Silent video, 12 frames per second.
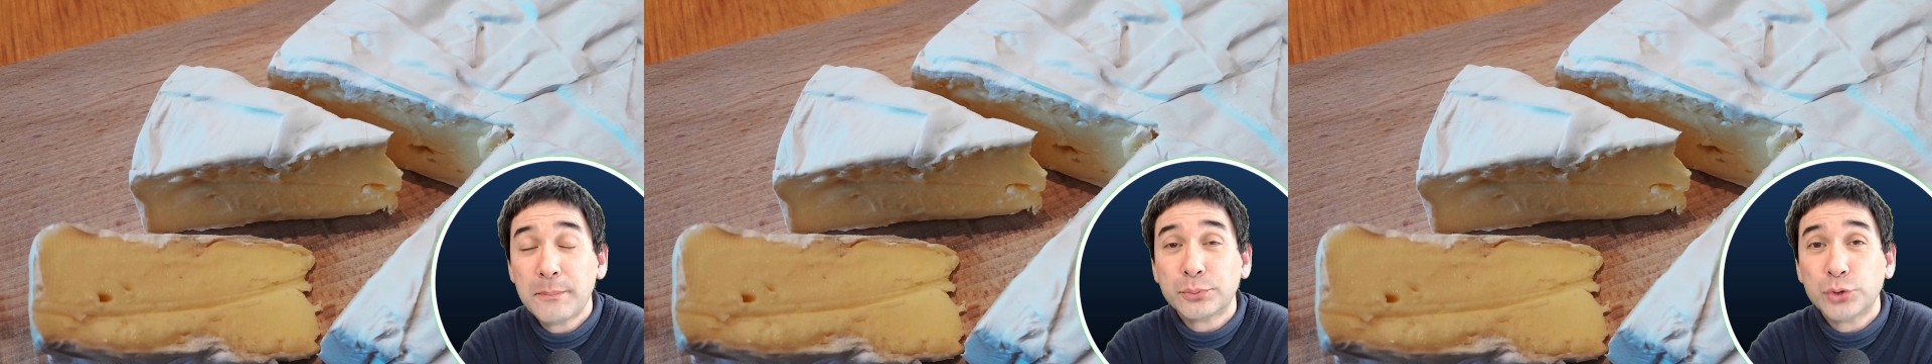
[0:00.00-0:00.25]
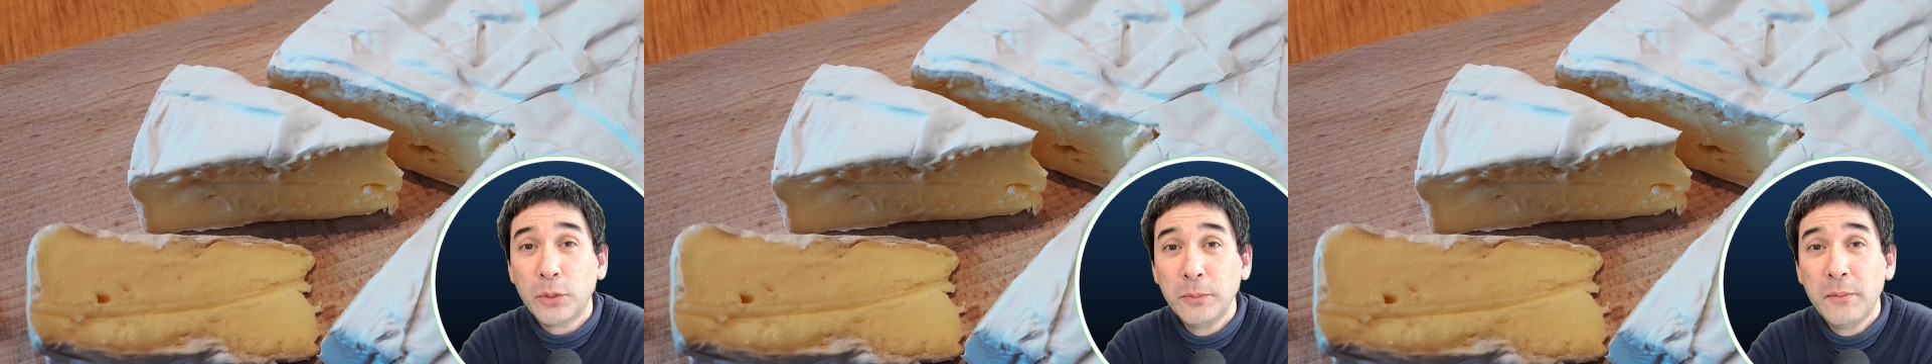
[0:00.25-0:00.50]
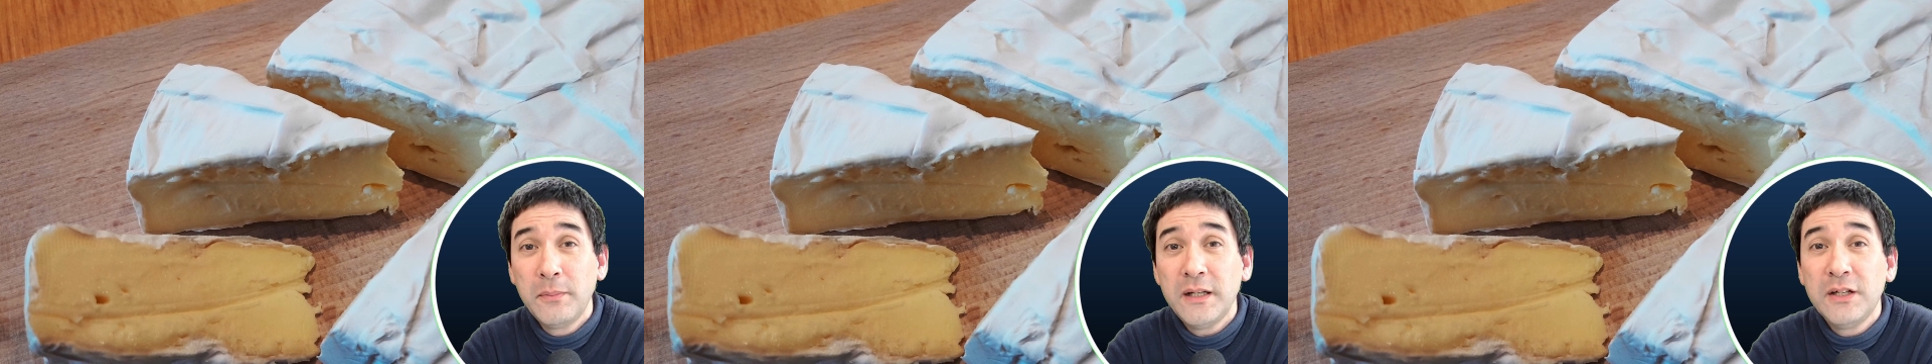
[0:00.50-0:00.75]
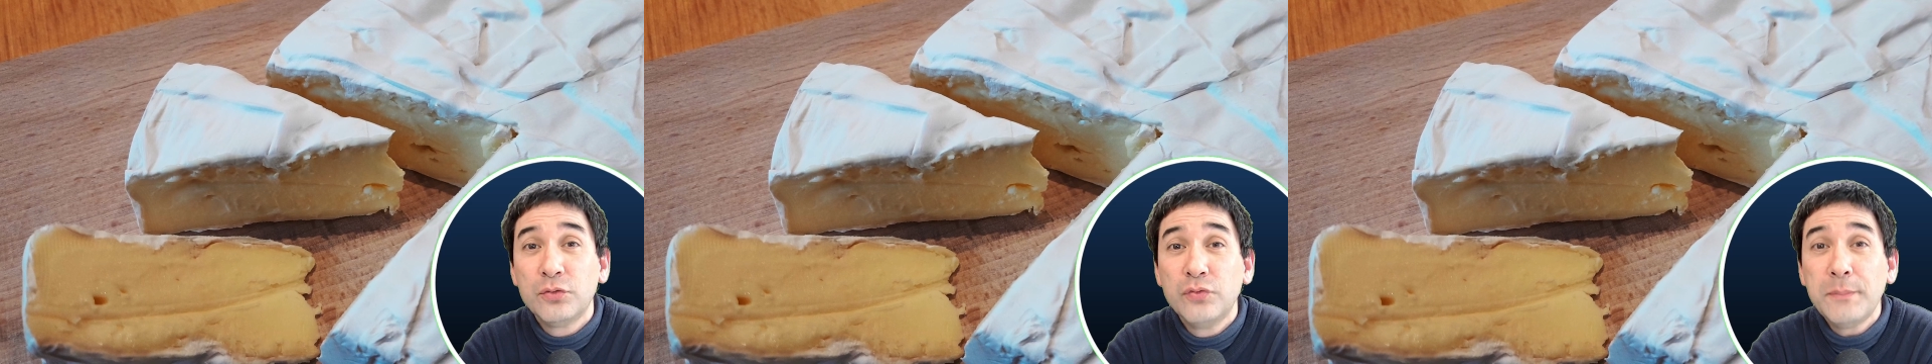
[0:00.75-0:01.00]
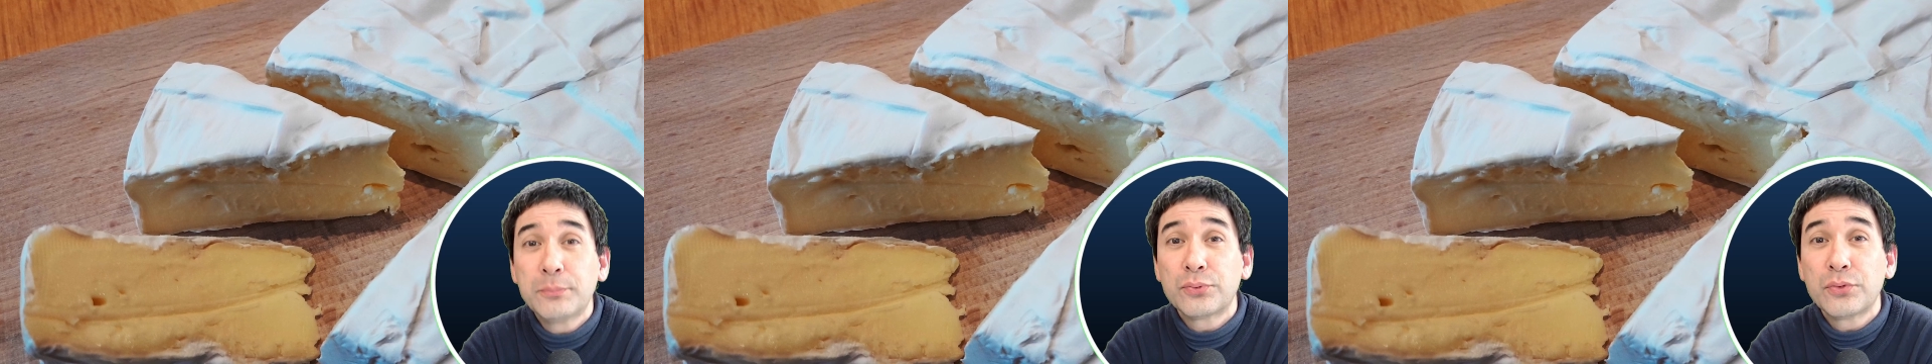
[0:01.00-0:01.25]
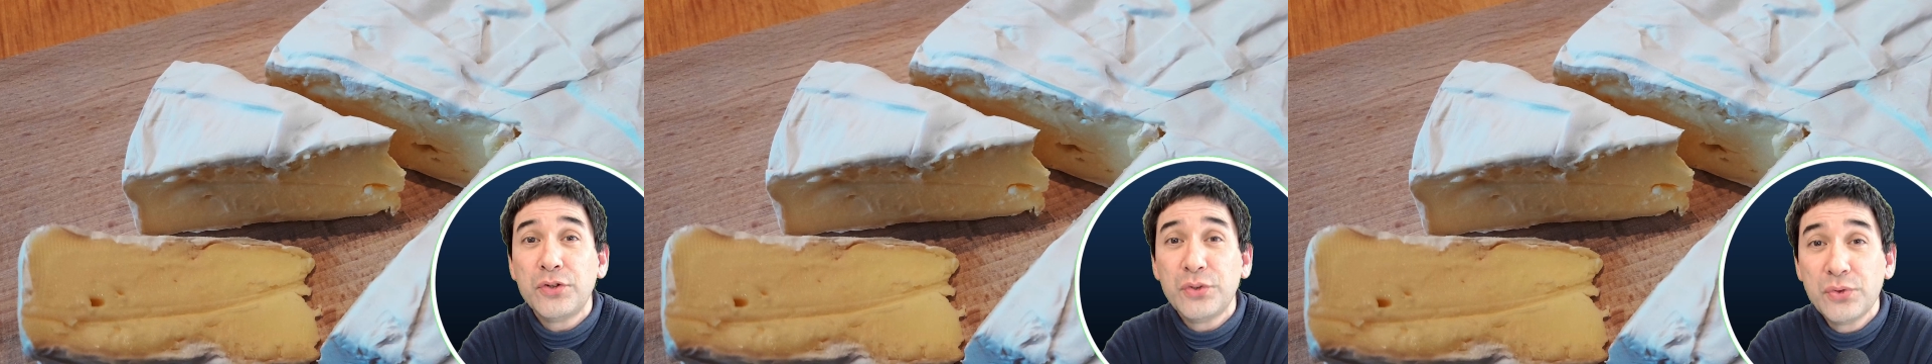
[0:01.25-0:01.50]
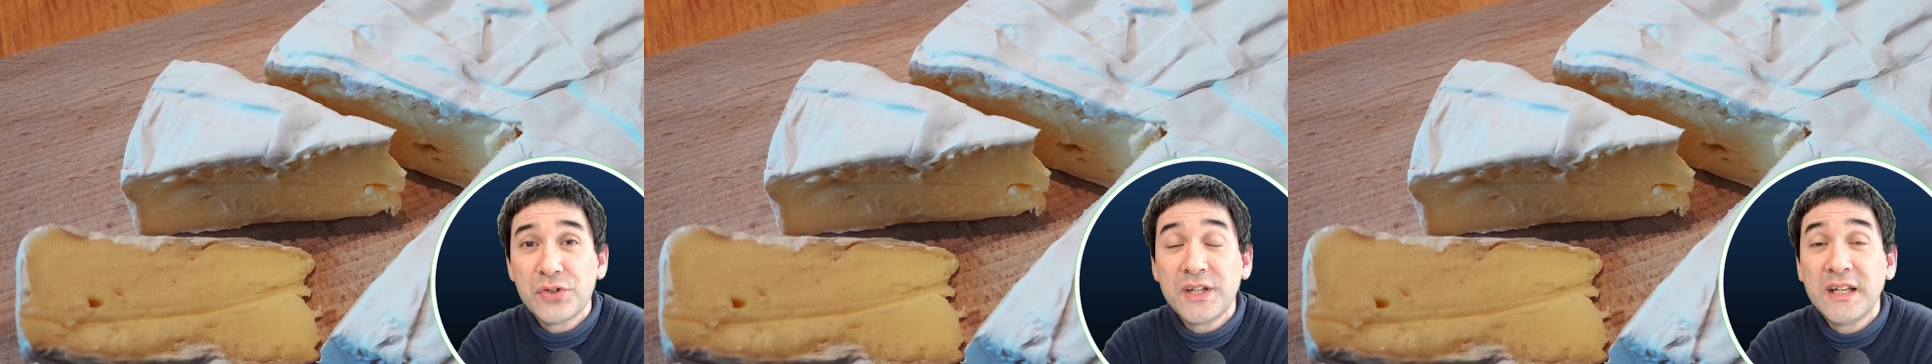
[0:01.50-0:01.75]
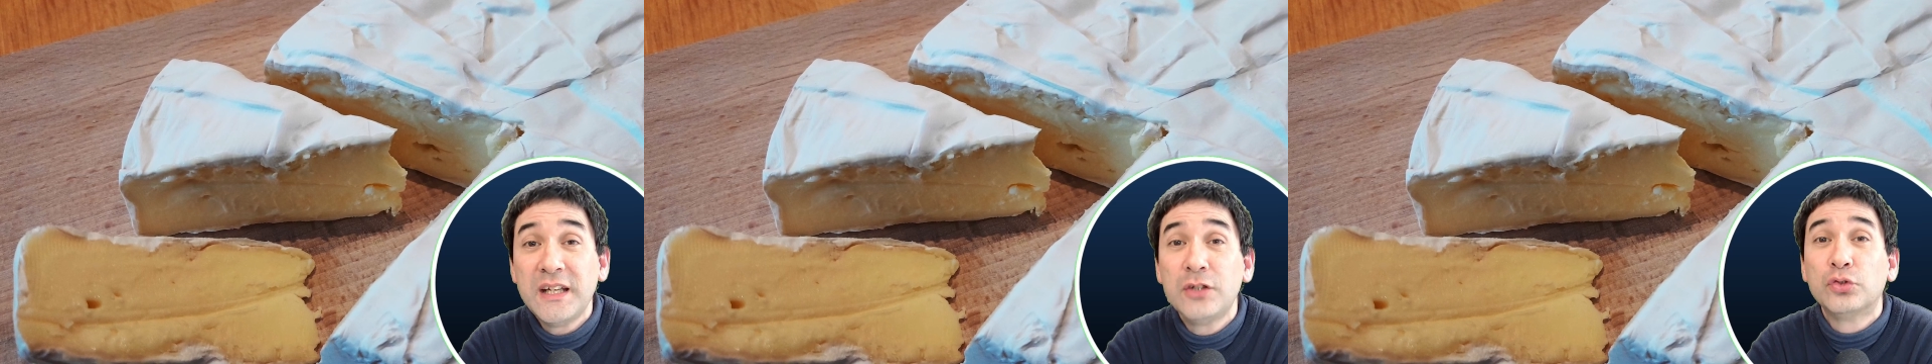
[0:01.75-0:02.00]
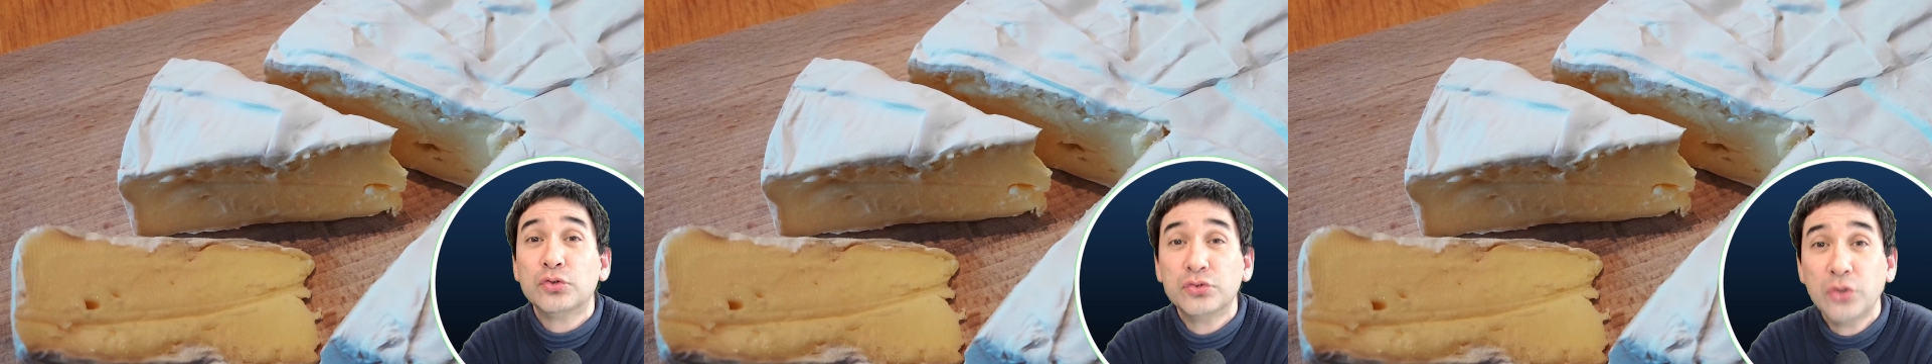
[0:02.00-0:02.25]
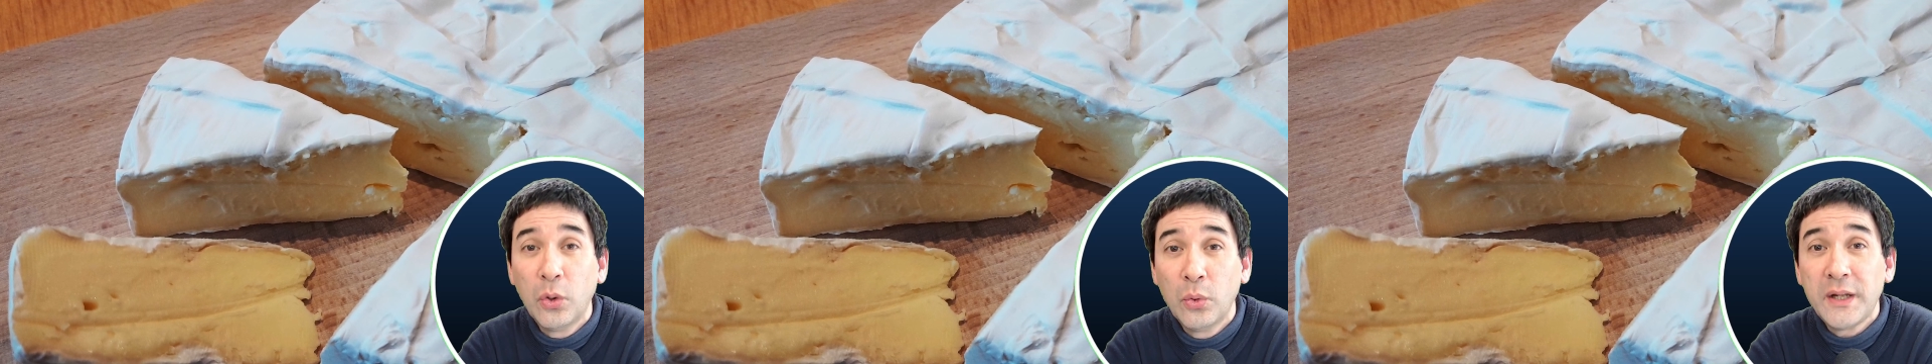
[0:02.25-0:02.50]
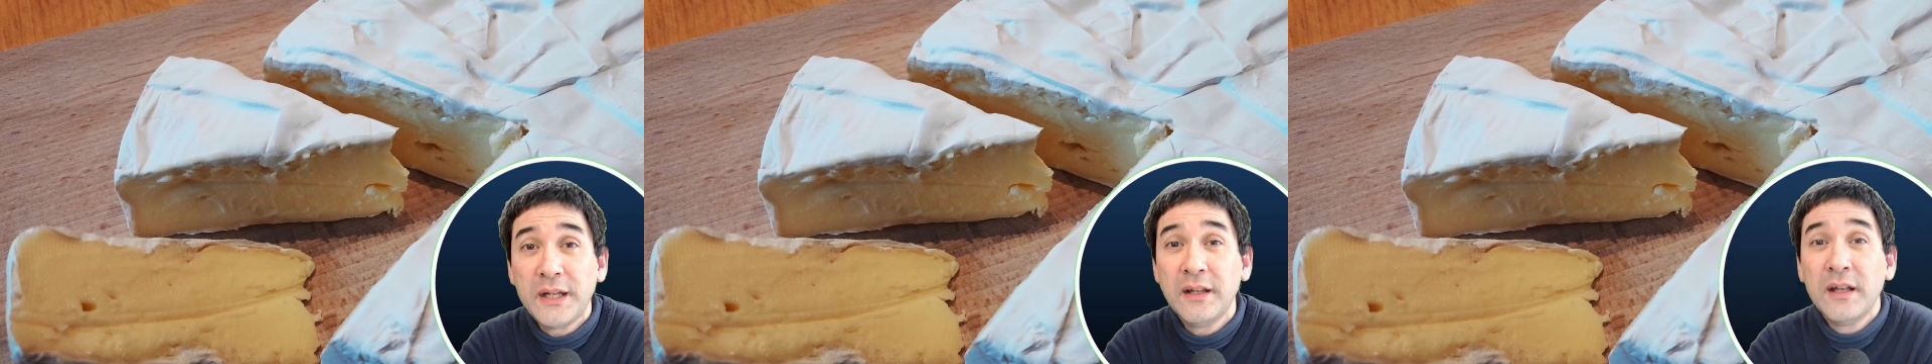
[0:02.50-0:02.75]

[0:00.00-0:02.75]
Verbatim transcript: problem in reproducing, in growing